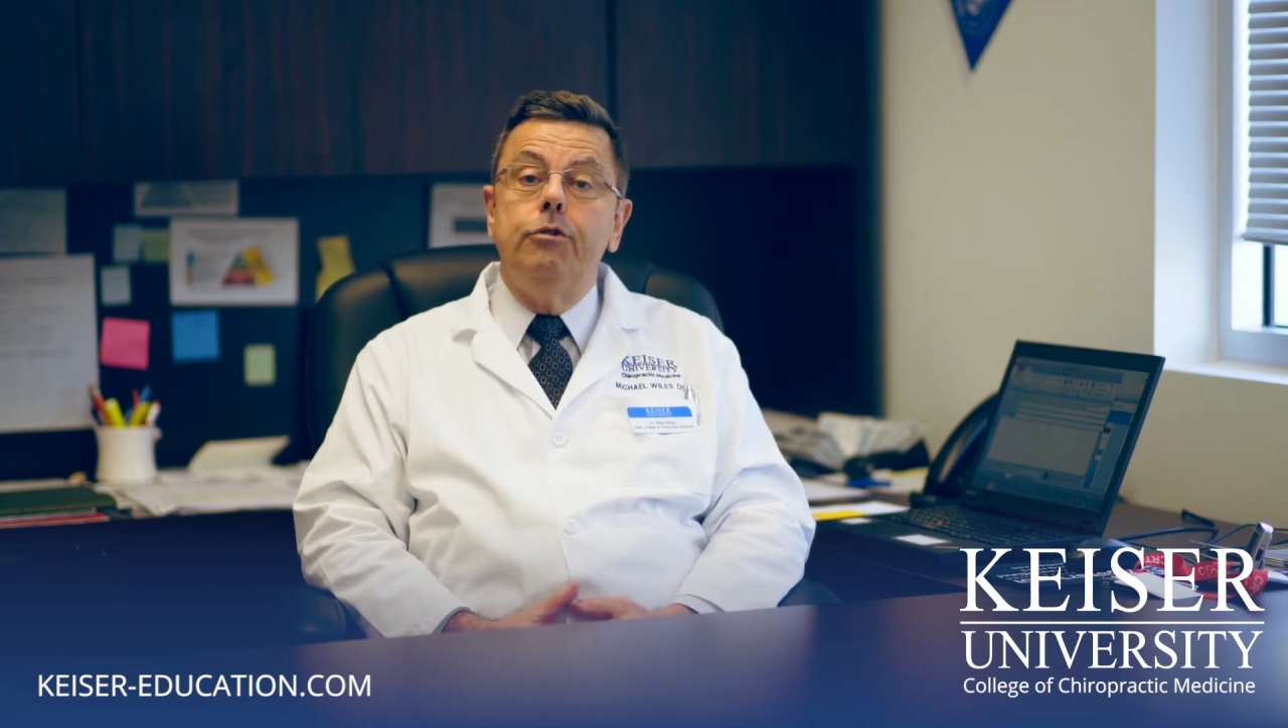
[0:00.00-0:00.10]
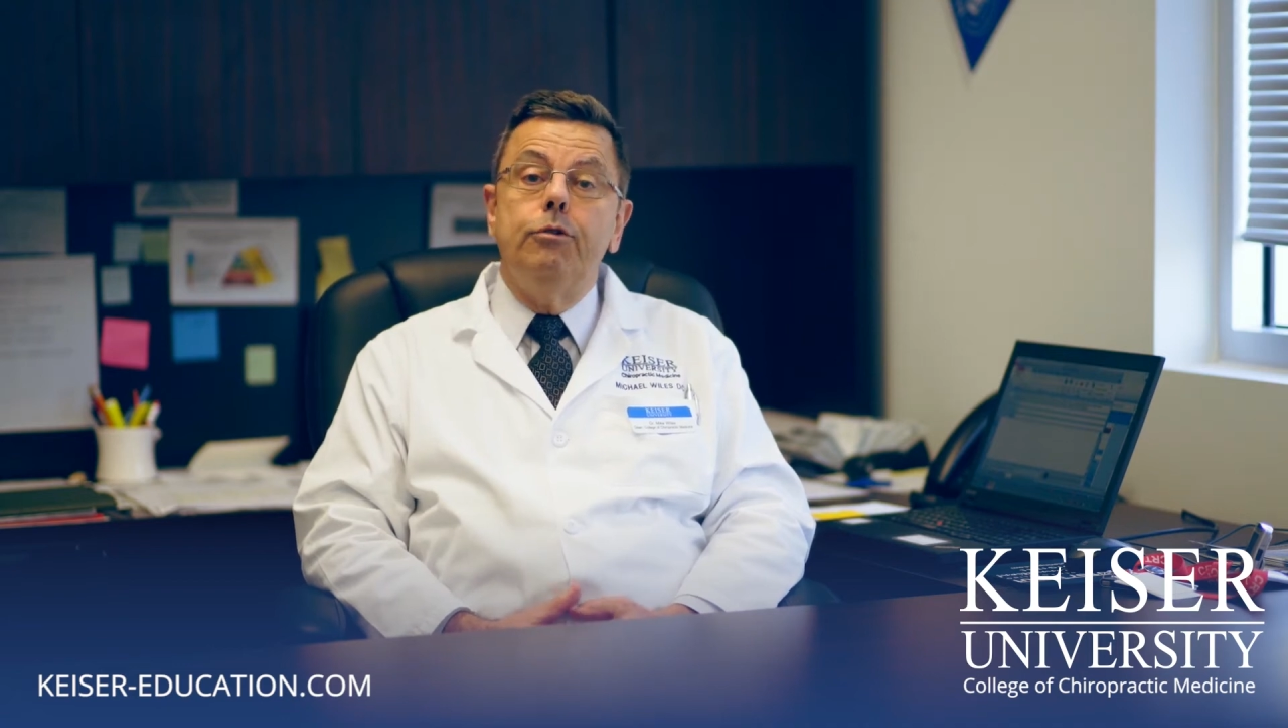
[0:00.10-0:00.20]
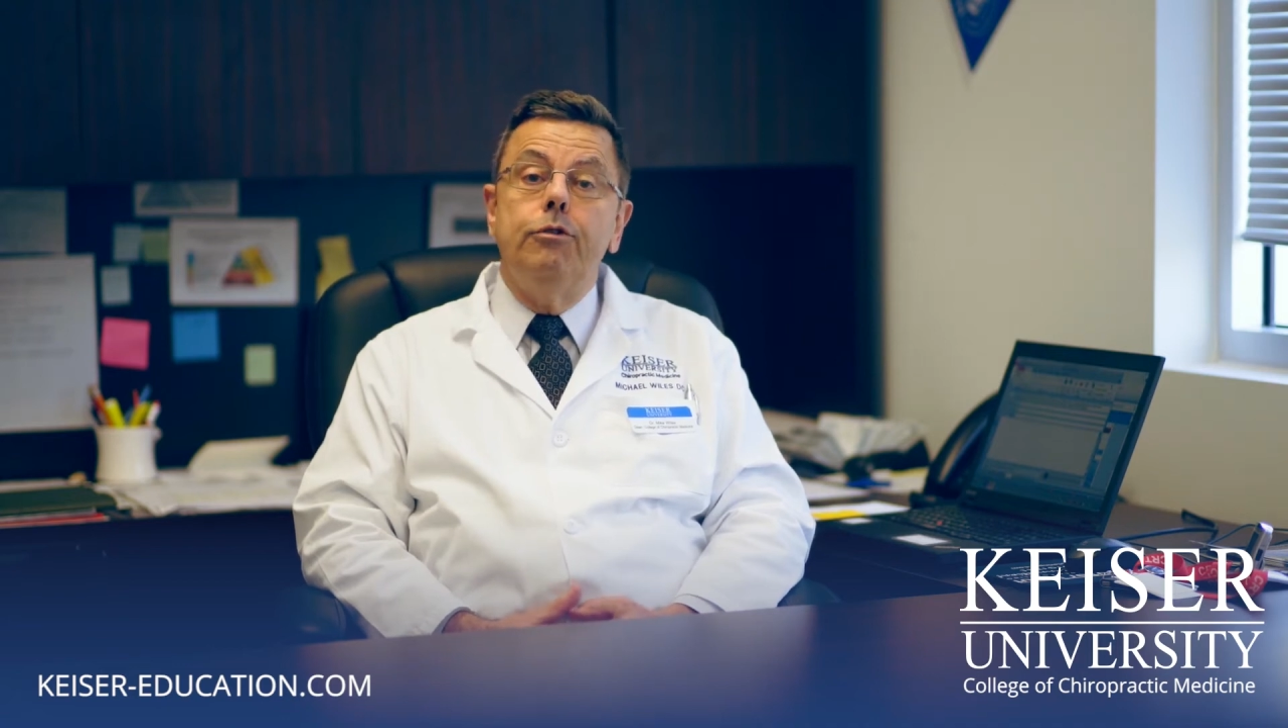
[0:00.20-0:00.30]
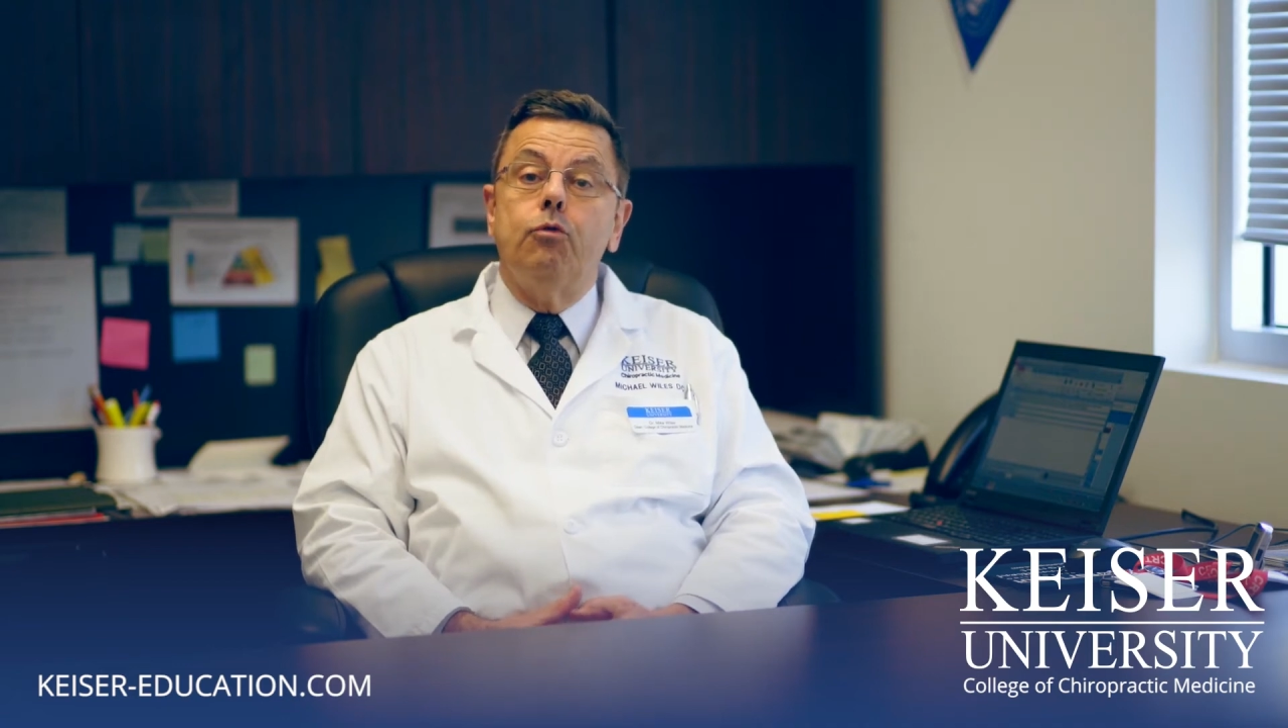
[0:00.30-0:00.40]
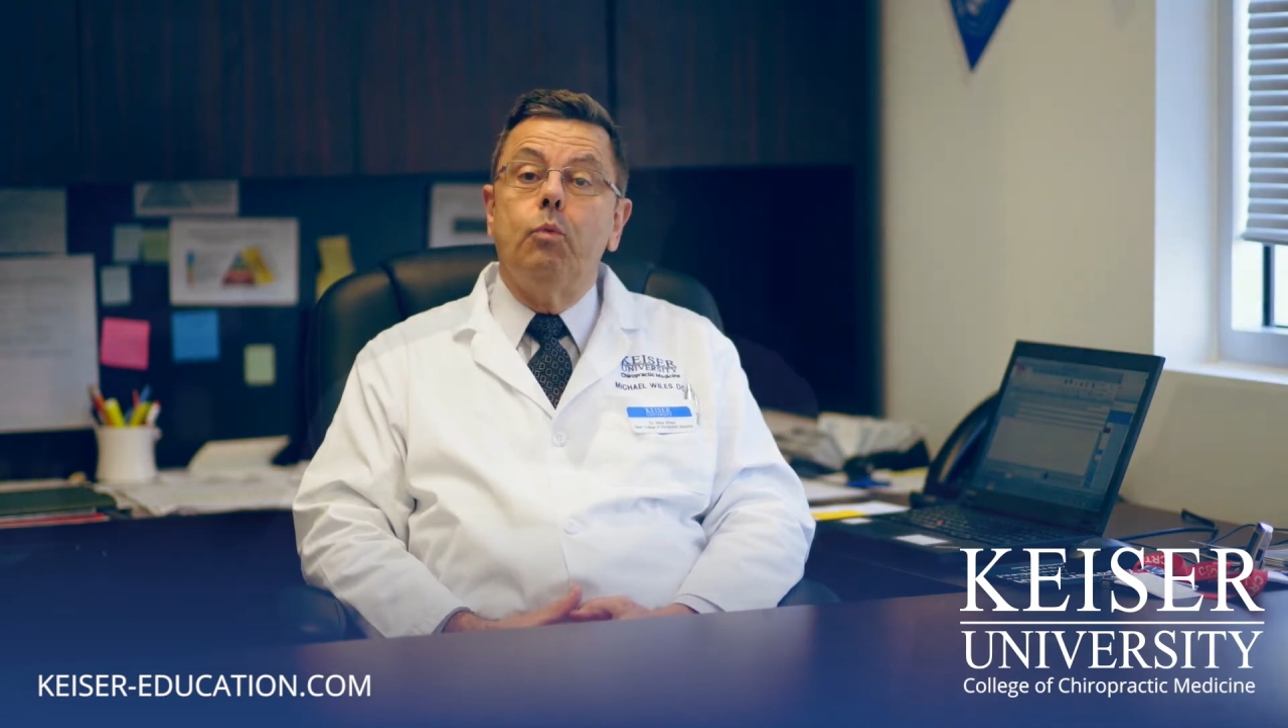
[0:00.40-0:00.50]

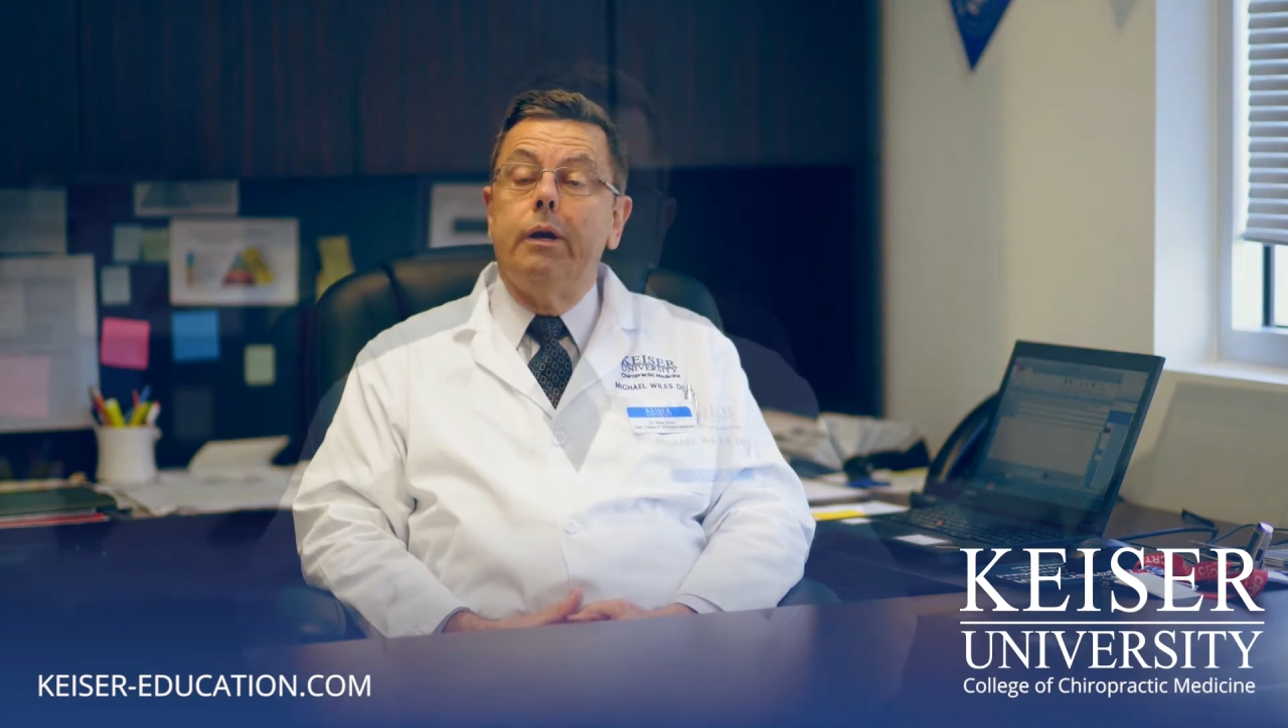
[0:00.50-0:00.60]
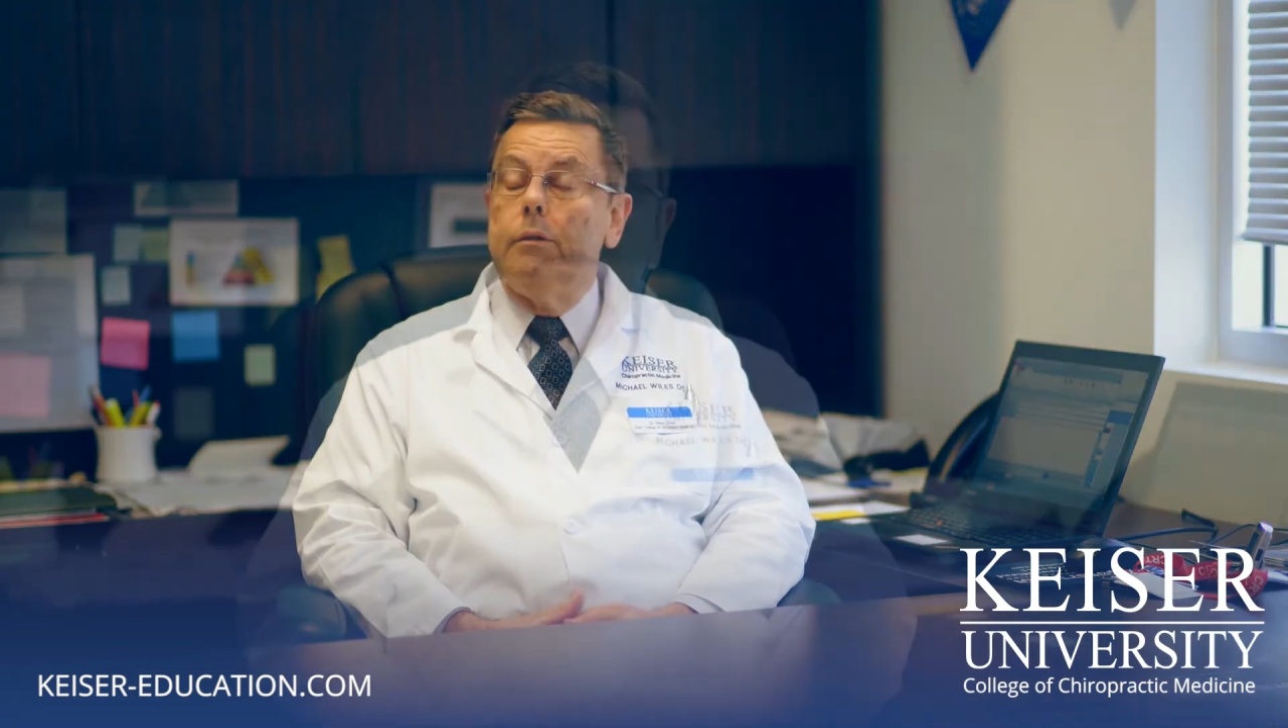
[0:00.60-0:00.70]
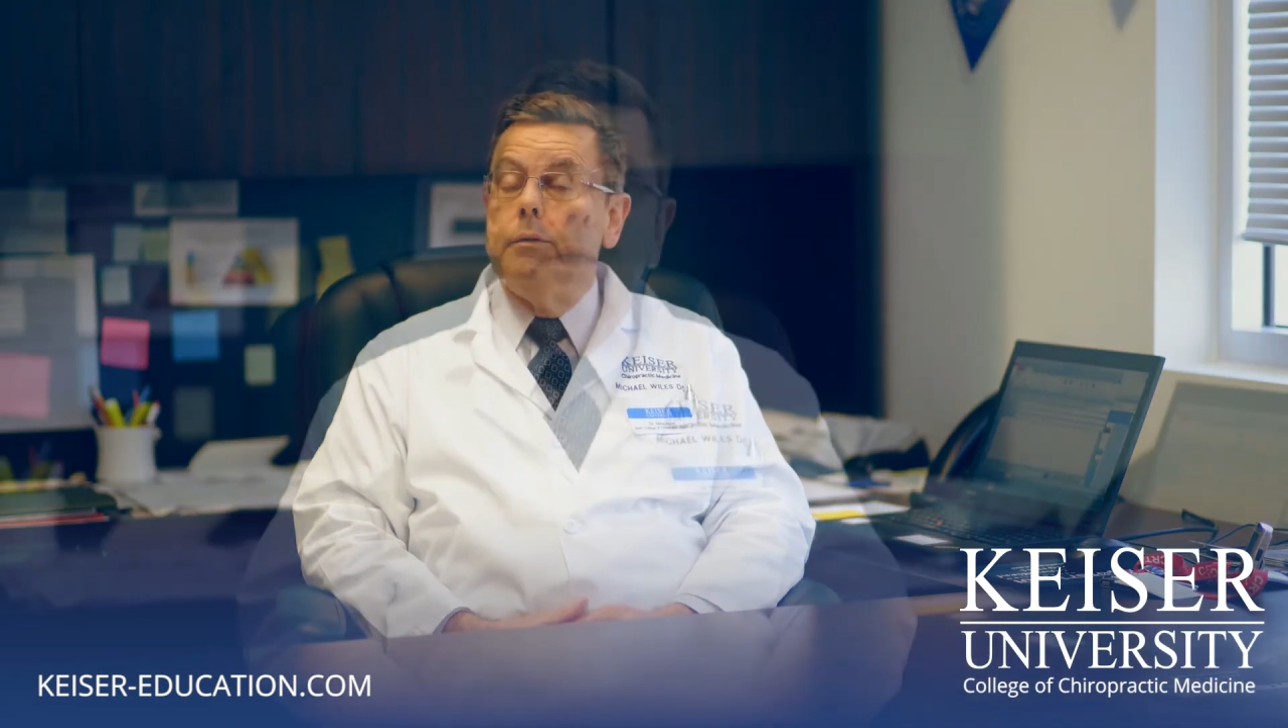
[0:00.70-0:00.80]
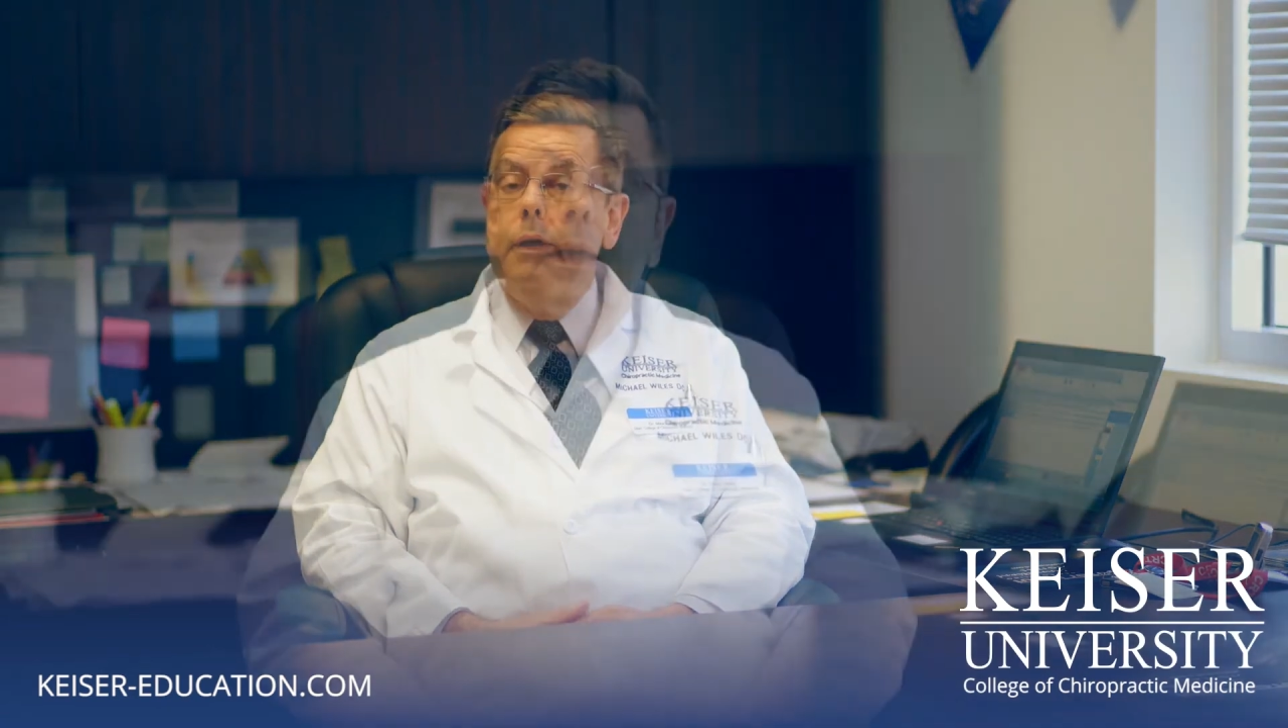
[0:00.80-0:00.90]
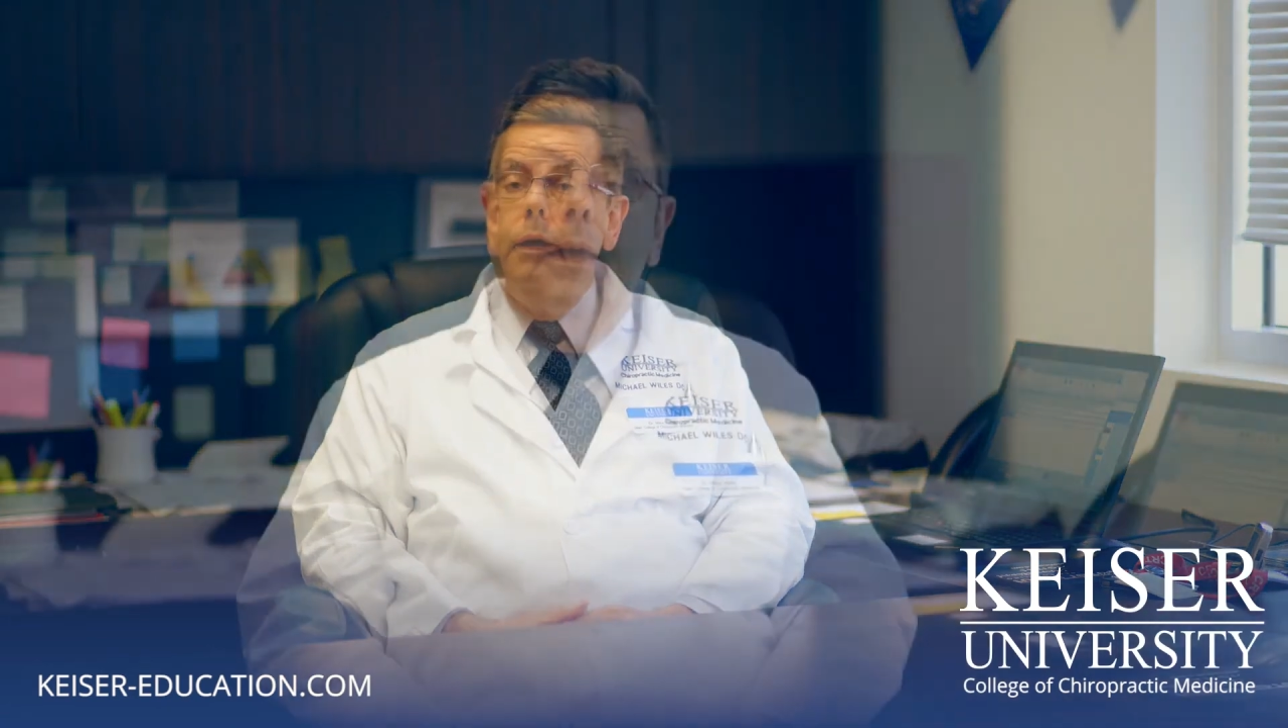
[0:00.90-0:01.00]
students
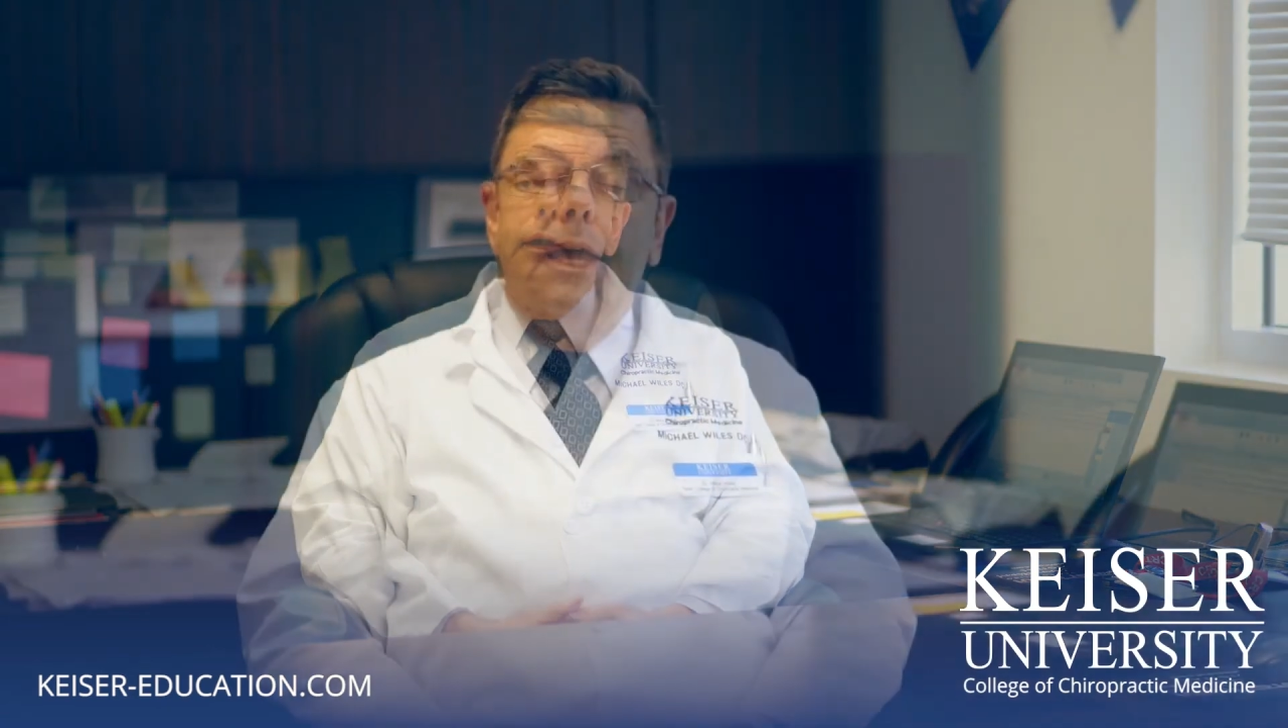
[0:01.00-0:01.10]
well.